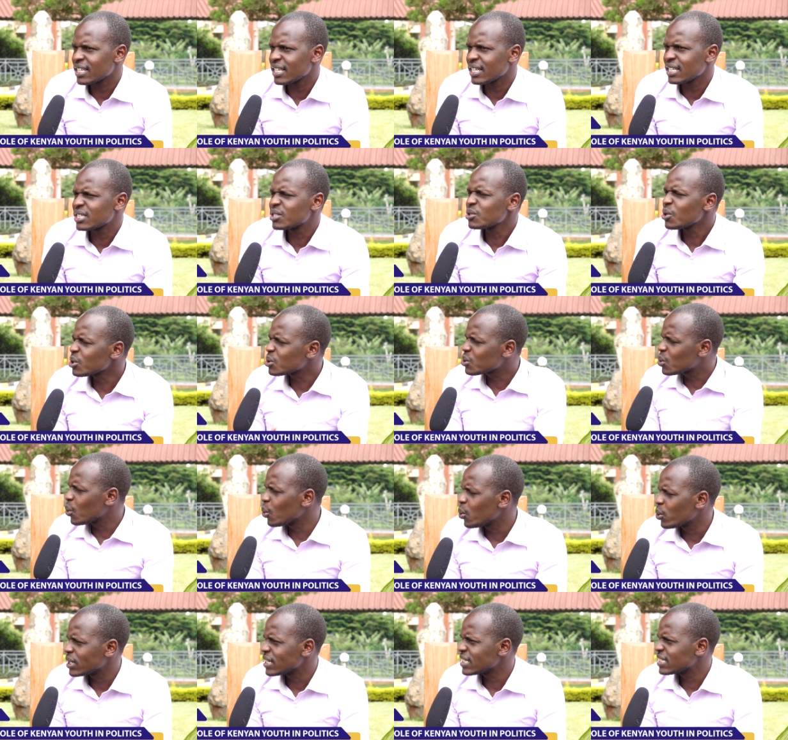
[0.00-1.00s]
is not
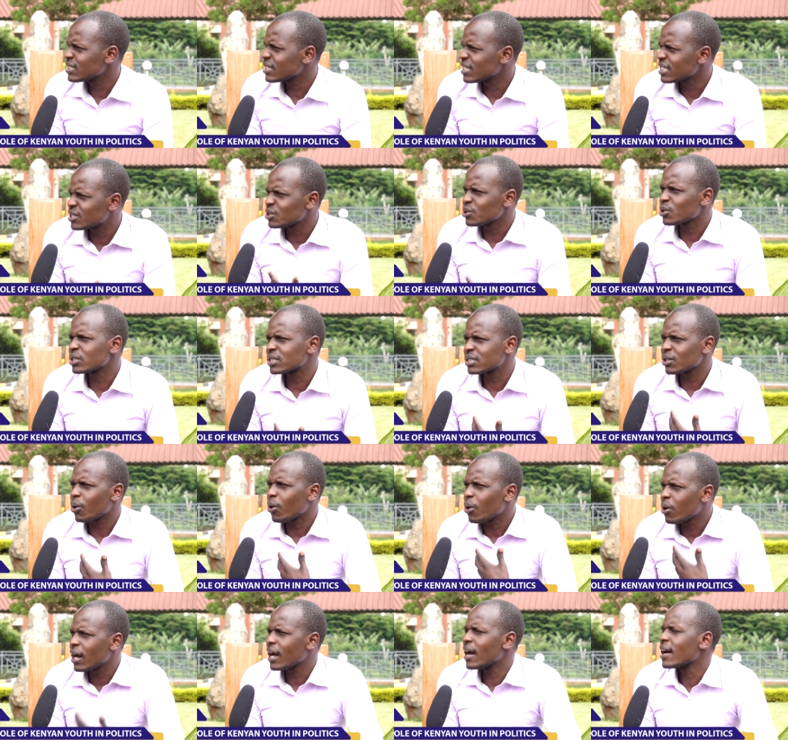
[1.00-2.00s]
good, it's, it's not
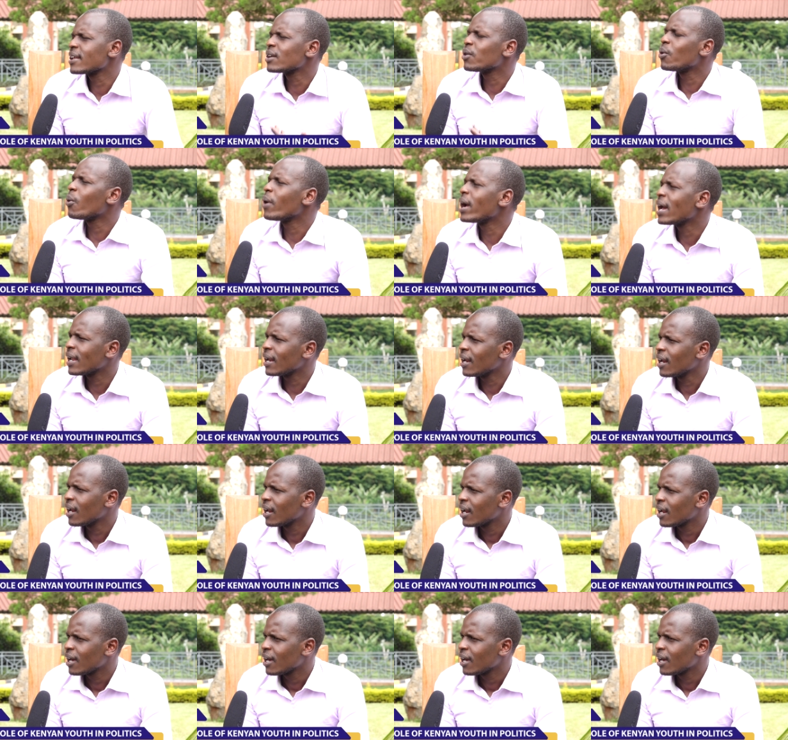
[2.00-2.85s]
auguring well uh,